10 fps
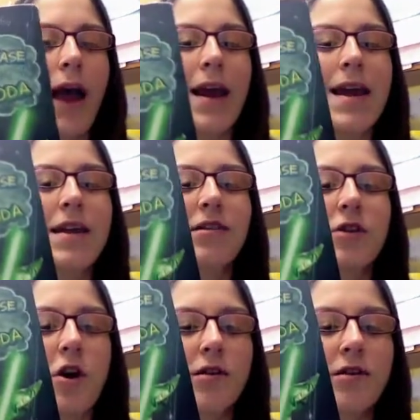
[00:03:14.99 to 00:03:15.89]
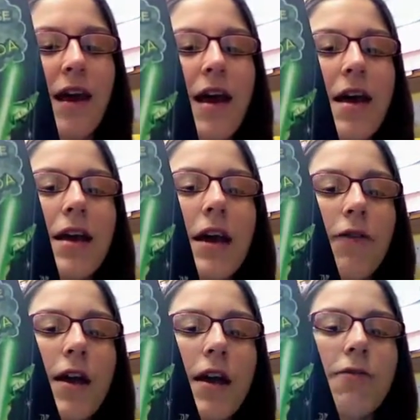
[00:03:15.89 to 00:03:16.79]
and he starts
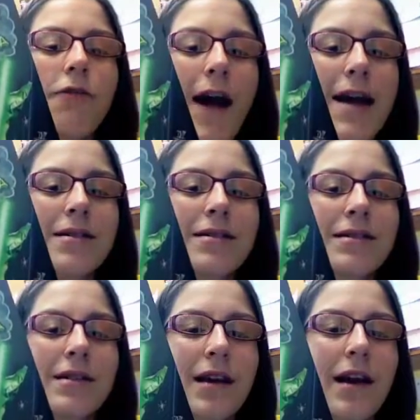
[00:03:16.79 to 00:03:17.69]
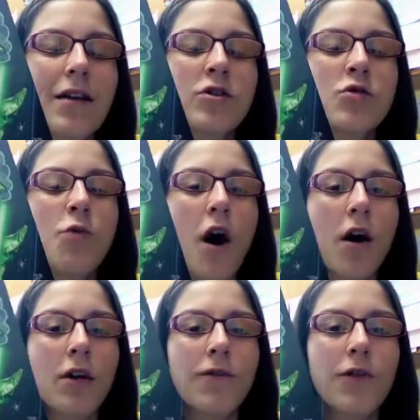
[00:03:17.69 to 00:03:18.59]
giving advice to
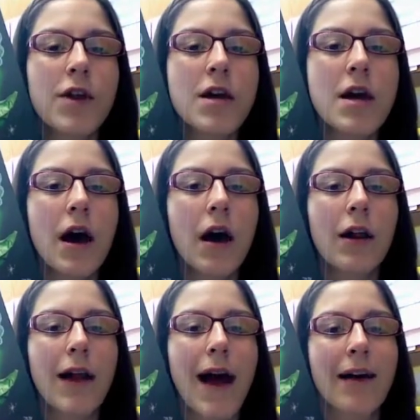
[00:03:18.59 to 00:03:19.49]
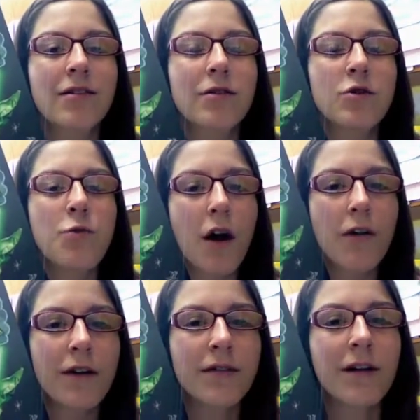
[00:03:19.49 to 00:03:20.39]
all of
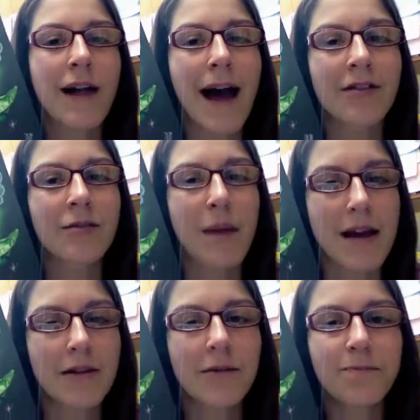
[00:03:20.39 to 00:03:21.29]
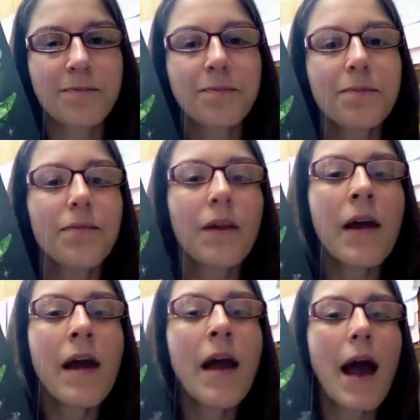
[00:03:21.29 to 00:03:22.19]
his classmates.
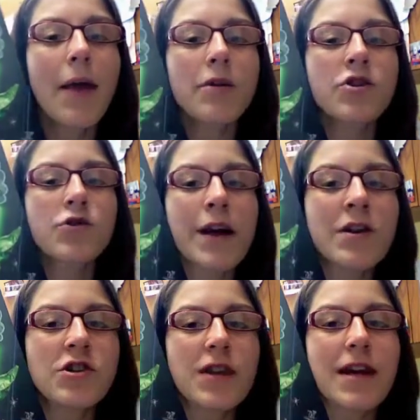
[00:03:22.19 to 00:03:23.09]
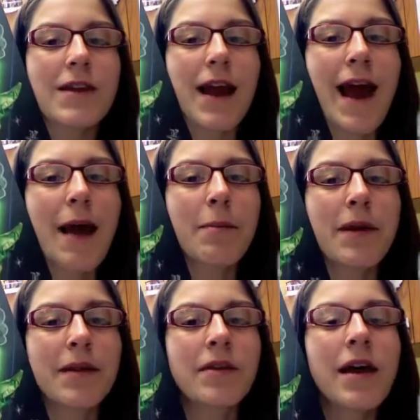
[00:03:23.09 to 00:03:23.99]
And the strange thing that
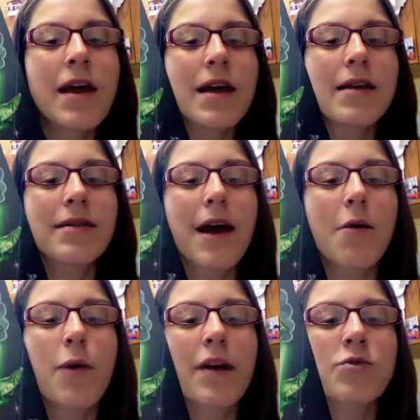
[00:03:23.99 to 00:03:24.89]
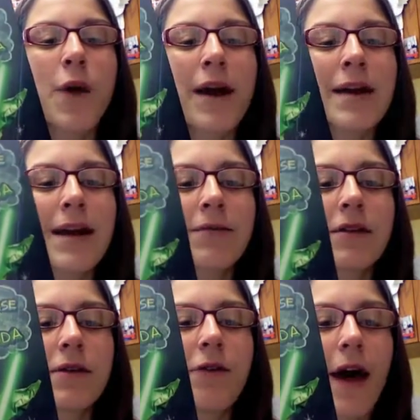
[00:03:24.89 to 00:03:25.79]
happens is that when Dwight gives
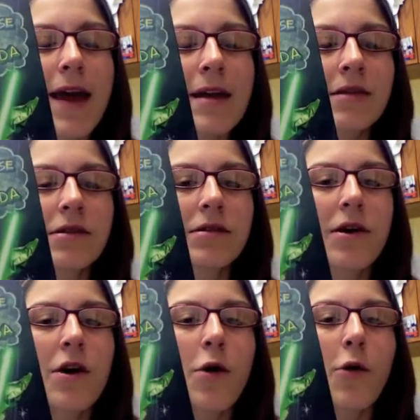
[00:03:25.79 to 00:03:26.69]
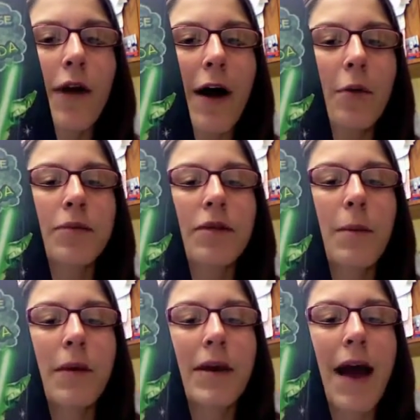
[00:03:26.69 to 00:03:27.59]
advice or helps
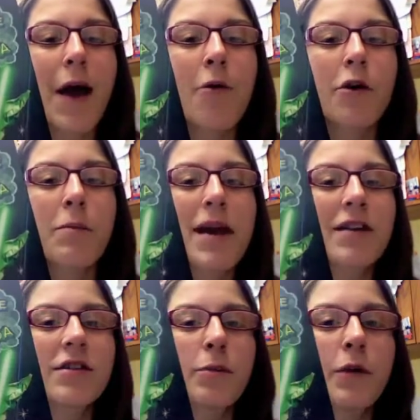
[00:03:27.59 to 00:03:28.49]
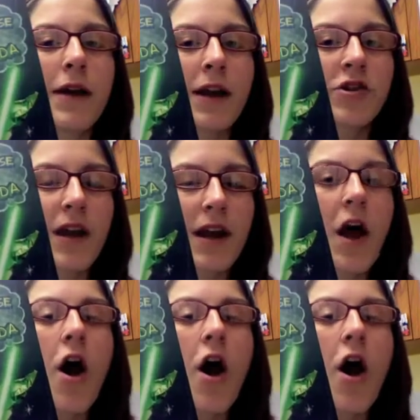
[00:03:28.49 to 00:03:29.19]
somebody out or makes a prediction,